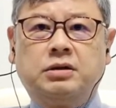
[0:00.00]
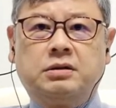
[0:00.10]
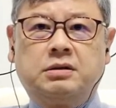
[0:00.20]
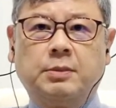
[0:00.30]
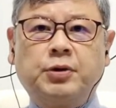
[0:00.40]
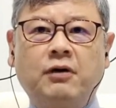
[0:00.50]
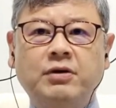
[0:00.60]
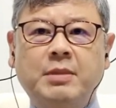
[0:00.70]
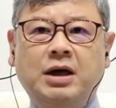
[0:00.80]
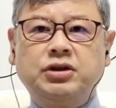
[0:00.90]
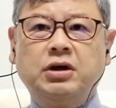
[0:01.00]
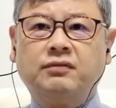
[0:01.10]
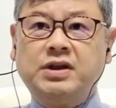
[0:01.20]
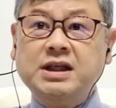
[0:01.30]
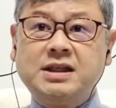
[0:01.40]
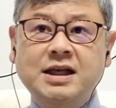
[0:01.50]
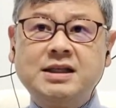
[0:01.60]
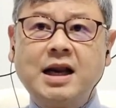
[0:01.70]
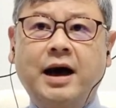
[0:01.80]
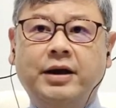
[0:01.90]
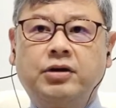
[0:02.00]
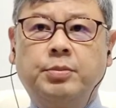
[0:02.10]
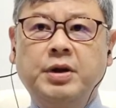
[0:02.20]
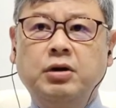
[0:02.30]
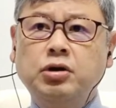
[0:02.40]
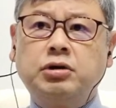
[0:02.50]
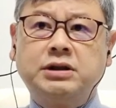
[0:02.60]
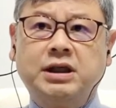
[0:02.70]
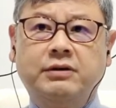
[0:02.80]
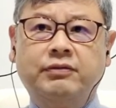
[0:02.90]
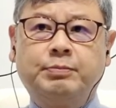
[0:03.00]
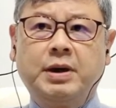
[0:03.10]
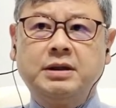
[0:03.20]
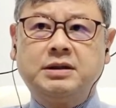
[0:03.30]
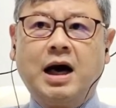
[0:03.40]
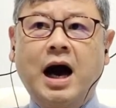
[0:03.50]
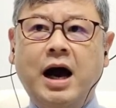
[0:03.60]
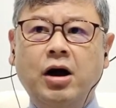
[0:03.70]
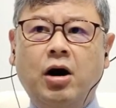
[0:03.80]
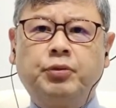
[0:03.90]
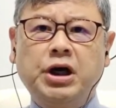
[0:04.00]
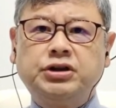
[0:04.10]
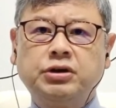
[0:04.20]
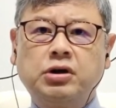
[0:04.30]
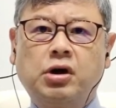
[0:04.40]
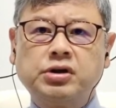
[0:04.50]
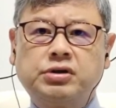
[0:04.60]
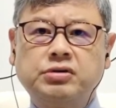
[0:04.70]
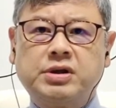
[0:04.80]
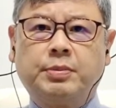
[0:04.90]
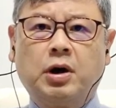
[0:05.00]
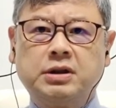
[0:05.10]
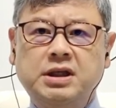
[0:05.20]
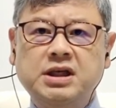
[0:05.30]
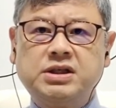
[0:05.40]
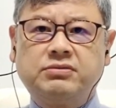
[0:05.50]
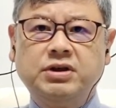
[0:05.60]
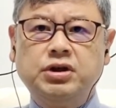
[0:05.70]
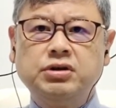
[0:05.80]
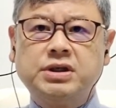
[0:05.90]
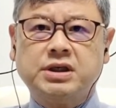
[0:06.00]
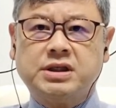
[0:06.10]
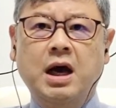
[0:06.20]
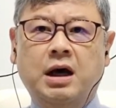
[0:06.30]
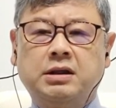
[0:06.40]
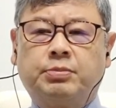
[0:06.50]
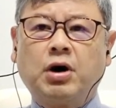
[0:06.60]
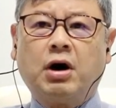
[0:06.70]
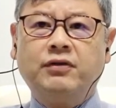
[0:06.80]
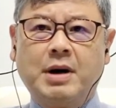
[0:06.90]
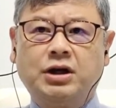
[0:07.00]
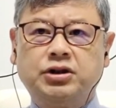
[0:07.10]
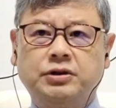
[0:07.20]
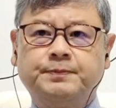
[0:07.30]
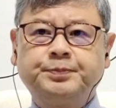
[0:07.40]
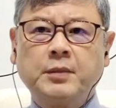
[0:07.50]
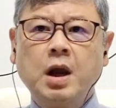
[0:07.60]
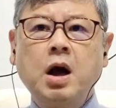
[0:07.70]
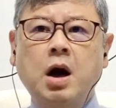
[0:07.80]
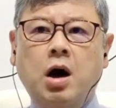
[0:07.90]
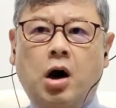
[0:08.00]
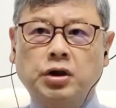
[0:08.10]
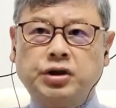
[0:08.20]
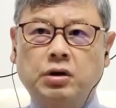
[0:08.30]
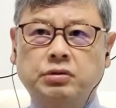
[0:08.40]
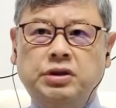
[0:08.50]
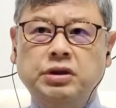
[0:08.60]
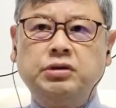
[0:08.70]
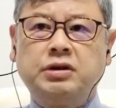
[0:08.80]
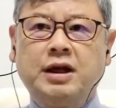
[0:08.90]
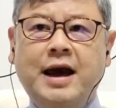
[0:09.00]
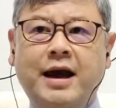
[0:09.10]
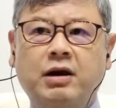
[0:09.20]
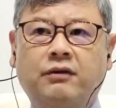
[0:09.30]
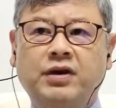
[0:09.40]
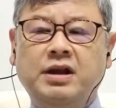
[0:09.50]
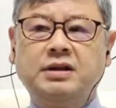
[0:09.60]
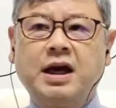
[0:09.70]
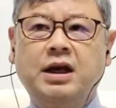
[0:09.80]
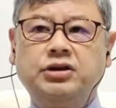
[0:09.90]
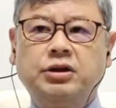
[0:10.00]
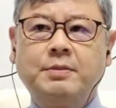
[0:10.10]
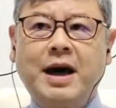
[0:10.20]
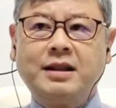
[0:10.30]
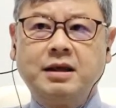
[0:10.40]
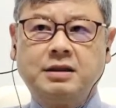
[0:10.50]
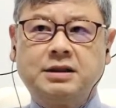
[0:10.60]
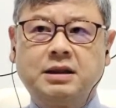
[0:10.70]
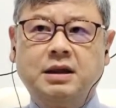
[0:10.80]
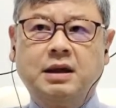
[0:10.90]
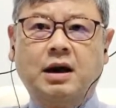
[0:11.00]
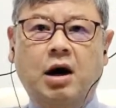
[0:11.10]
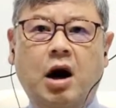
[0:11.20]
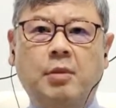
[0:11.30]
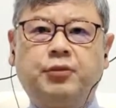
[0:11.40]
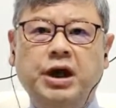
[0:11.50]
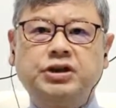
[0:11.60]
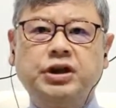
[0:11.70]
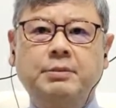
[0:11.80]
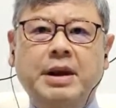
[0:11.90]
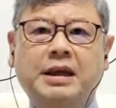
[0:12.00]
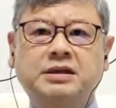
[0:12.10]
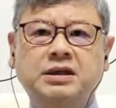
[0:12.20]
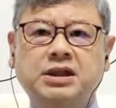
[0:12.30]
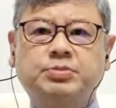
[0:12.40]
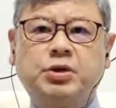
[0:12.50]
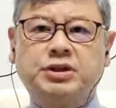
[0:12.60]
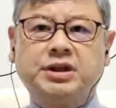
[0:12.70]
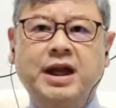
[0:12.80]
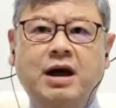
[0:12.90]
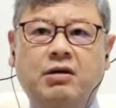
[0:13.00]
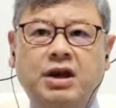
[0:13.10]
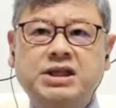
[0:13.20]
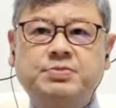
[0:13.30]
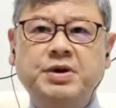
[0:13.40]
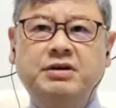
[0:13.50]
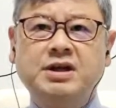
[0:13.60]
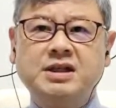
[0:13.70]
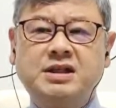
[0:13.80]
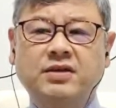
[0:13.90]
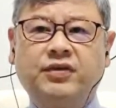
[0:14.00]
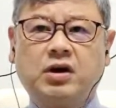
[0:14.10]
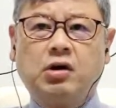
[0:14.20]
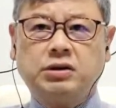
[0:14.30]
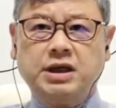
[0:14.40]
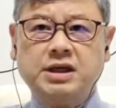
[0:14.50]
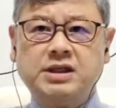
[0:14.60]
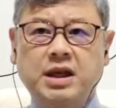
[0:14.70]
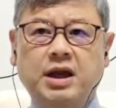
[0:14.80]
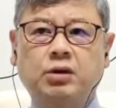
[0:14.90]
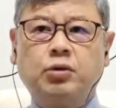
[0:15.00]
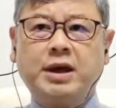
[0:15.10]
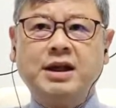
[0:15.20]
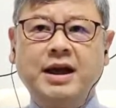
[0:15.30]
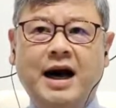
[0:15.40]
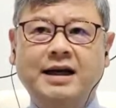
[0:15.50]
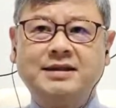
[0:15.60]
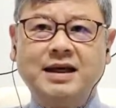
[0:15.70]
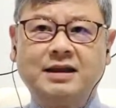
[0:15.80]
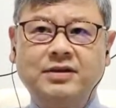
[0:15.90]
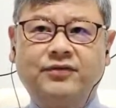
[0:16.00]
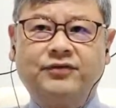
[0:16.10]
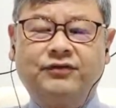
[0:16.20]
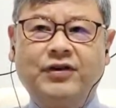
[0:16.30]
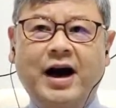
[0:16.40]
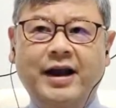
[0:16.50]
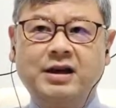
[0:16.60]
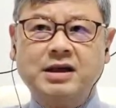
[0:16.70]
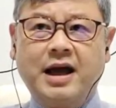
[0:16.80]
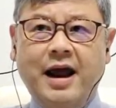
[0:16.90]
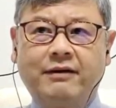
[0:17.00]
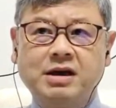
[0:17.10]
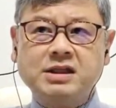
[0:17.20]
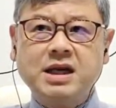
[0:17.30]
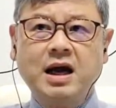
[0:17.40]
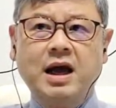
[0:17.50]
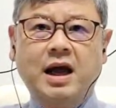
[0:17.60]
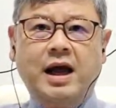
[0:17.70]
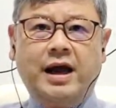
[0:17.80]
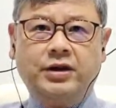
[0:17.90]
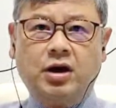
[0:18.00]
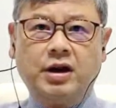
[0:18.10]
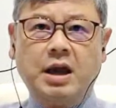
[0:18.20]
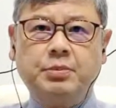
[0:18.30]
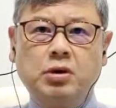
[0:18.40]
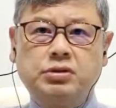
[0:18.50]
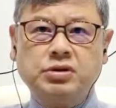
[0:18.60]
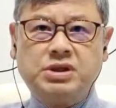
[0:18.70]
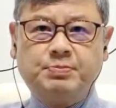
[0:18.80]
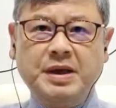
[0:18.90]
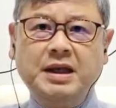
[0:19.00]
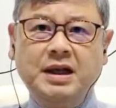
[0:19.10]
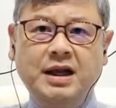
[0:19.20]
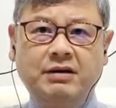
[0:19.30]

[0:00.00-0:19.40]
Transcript: The profit margin of these leased lines could be lucrative, but the high operation cost to support these reduces the profit margin. Also, due to the lack of intelligent methods, operation and maintenance personnel experience difficulties in quickly identifying the errors and not able to speedily